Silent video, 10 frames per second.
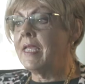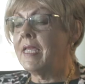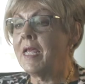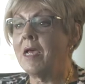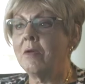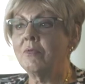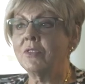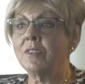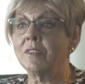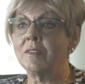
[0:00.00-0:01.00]
and I
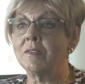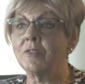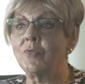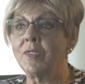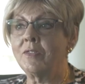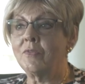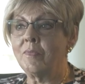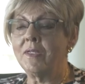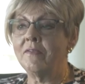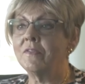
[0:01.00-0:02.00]
was going to
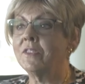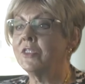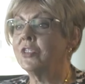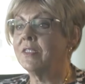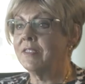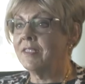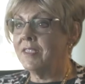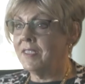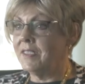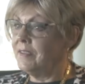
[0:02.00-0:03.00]
be a physician's
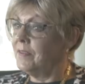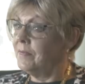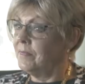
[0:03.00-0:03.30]
assistant.